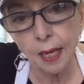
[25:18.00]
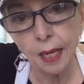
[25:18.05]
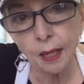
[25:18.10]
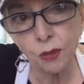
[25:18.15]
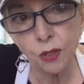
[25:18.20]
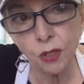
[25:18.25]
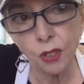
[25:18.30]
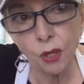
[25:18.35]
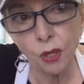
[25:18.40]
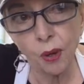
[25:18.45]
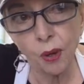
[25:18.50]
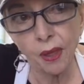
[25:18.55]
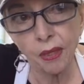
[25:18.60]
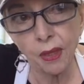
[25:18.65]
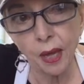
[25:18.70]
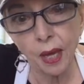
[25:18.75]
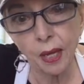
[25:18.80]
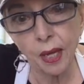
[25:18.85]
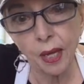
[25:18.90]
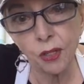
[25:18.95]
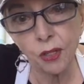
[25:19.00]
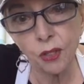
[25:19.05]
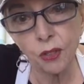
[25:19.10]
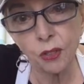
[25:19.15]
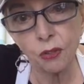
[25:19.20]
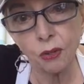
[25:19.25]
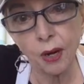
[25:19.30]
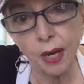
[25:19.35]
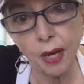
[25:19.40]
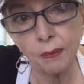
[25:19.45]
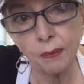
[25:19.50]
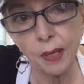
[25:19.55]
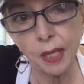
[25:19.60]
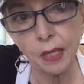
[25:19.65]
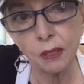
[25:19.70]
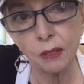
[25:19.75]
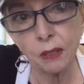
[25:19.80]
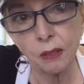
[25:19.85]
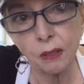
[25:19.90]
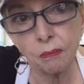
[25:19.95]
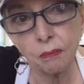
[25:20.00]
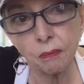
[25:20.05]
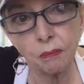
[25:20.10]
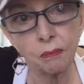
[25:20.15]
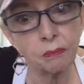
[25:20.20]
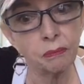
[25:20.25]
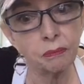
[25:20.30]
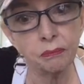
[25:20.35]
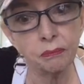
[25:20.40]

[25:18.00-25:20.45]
So I thought I'd try and make some